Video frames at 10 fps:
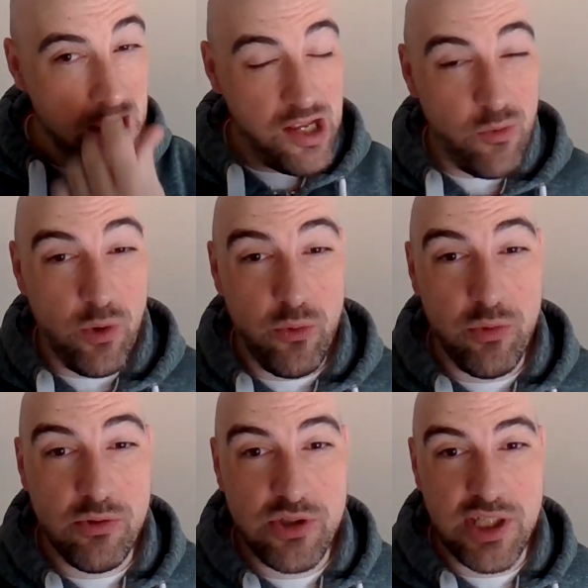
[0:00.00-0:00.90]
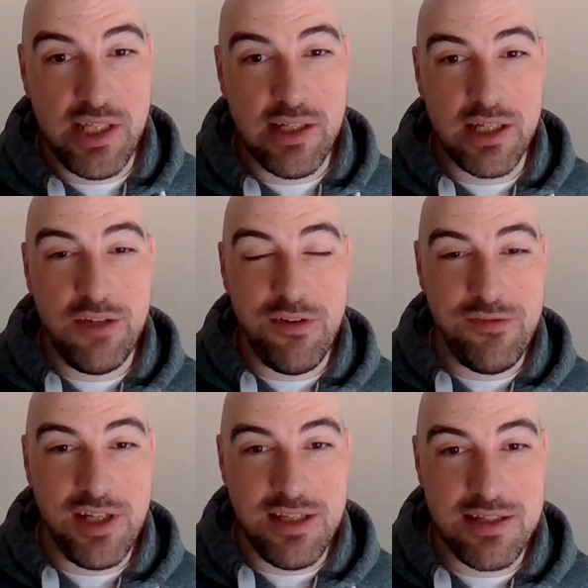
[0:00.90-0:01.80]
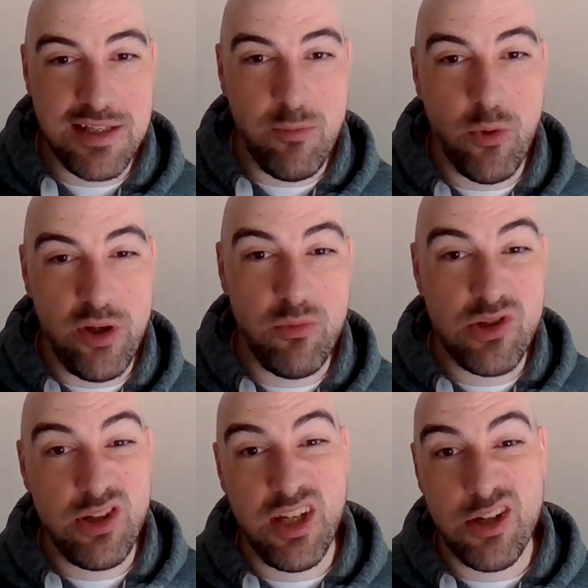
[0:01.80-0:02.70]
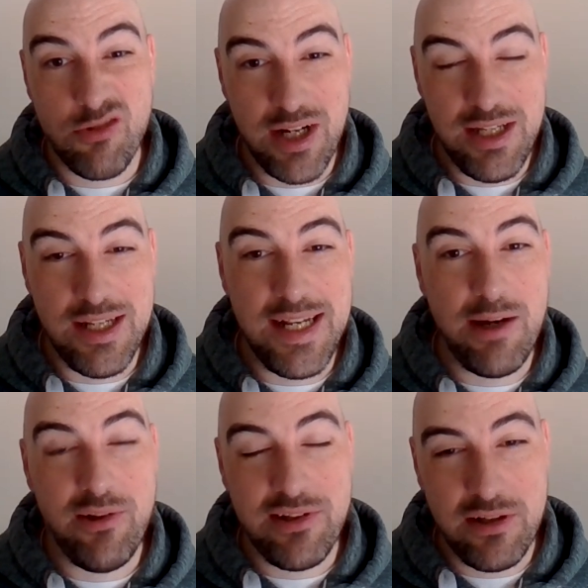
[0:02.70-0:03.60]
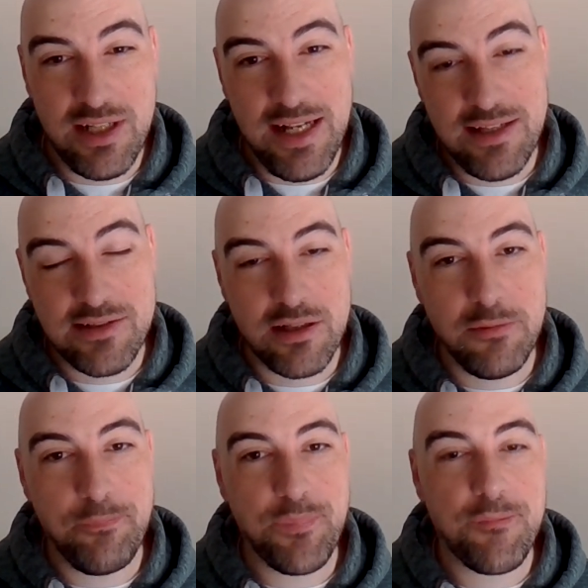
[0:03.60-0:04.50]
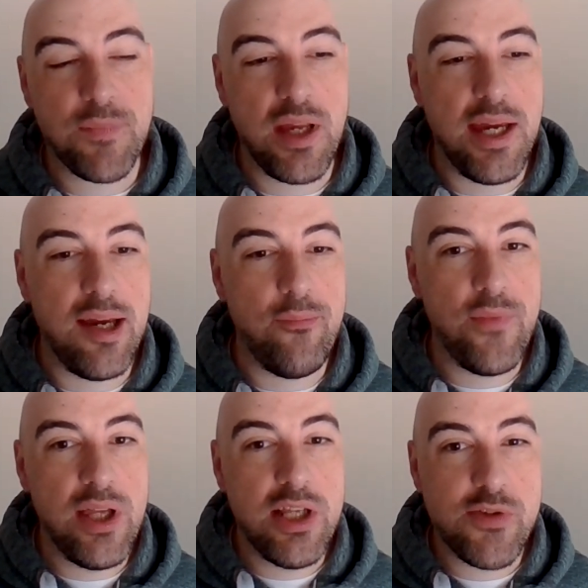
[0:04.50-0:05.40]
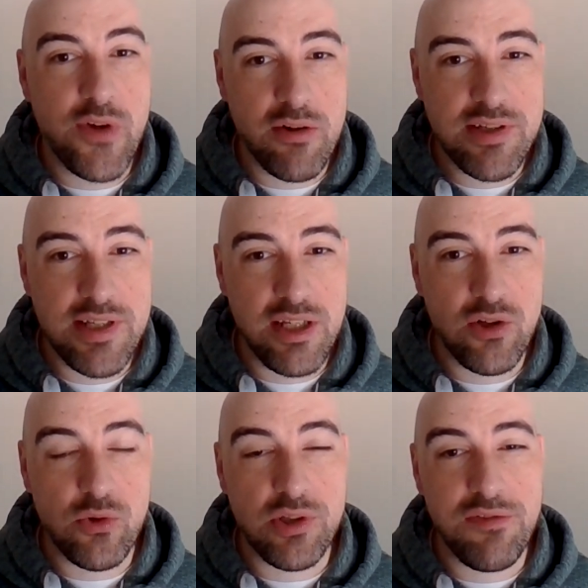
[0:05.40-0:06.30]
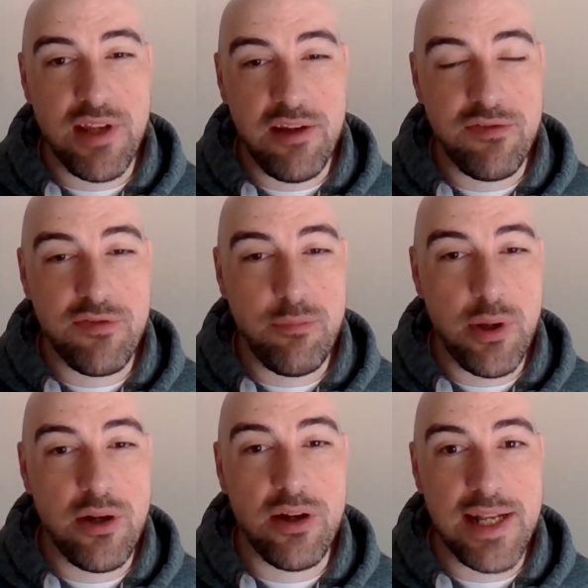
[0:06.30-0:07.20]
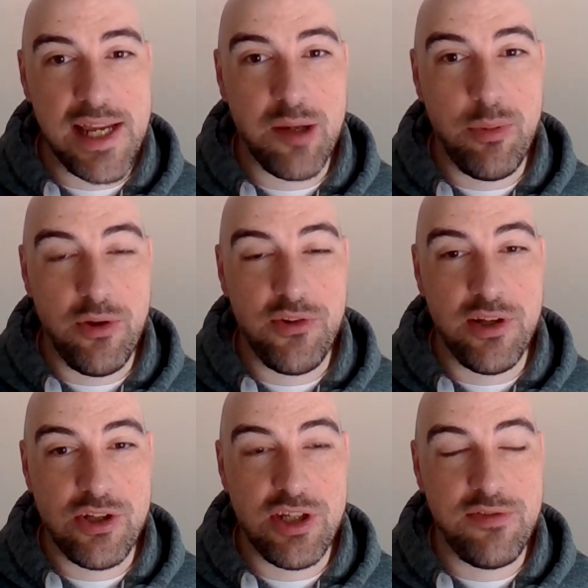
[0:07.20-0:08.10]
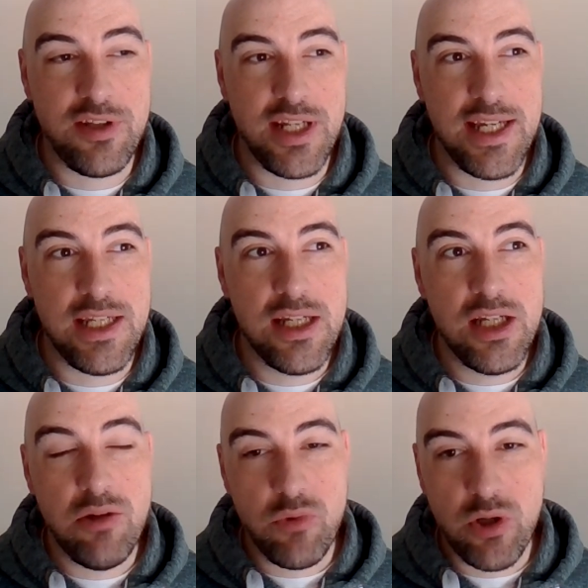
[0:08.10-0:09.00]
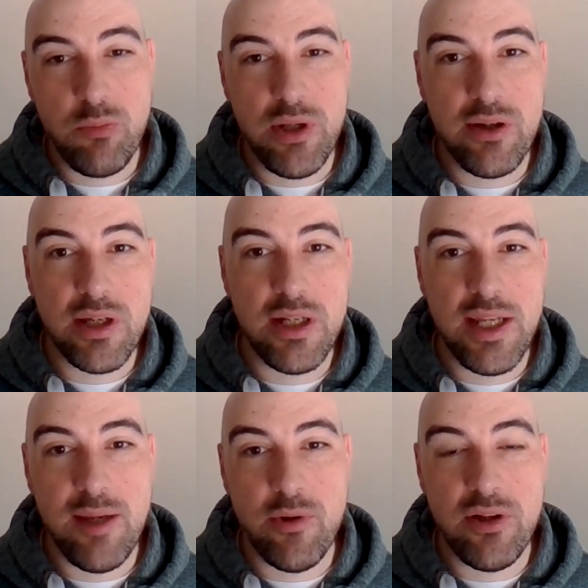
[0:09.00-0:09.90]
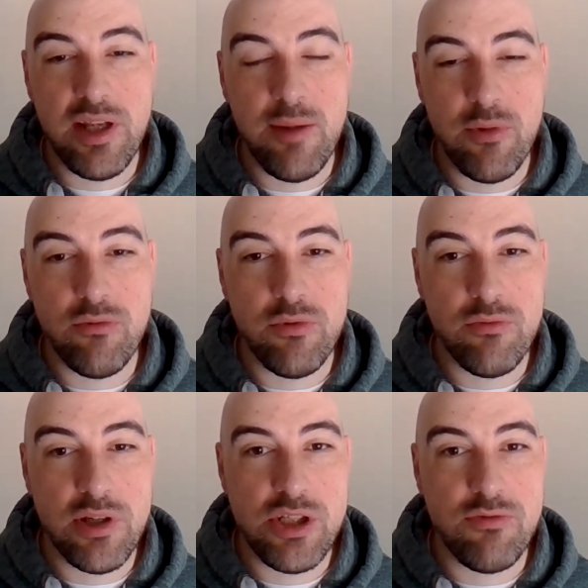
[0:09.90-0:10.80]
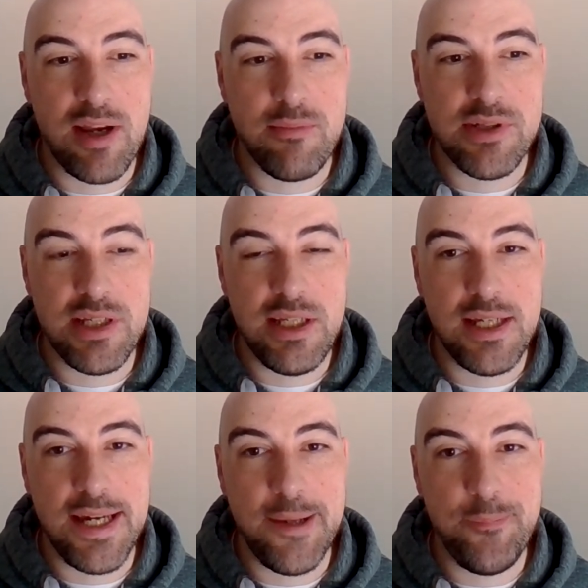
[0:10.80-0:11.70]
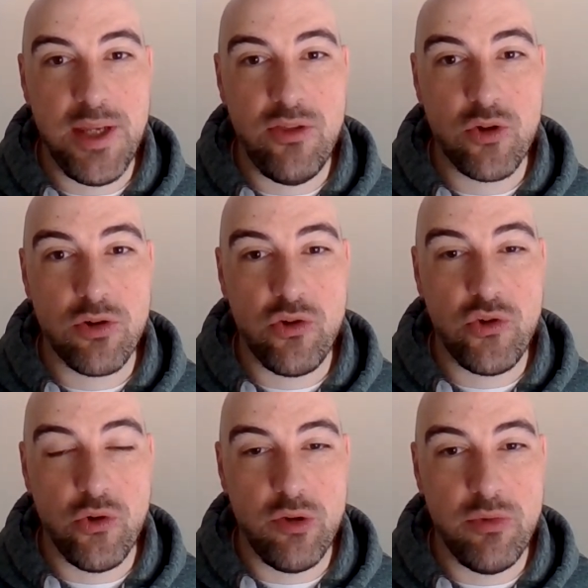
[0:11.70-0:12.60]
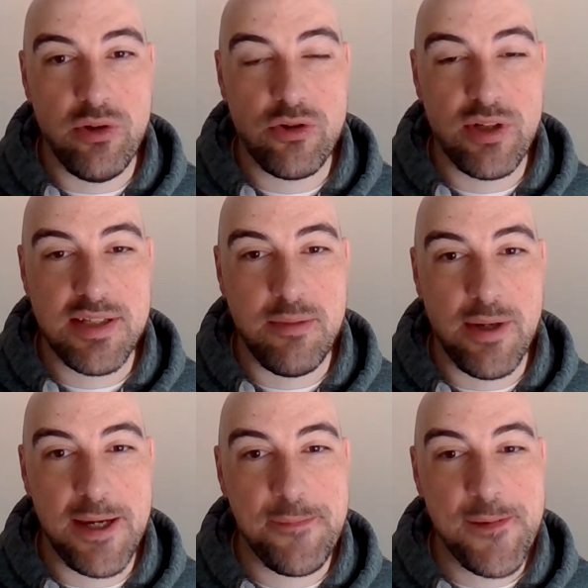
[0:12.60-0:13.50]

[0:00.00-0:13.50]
we'll see. The lucky 15 yesterday morning was looking great, and now it's looking less so. As far as singles, if Bernhard Langer puts in a shift today, could be looking at him and Richie Ramsey in the cross tournament Trixie bet.